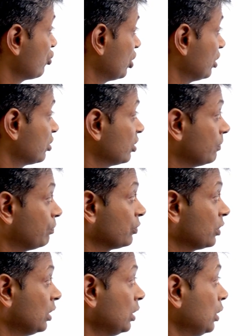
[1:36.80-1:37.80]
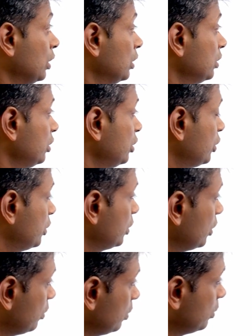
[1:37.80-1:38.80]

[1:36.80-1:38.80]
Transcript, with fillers: skills. This is uh,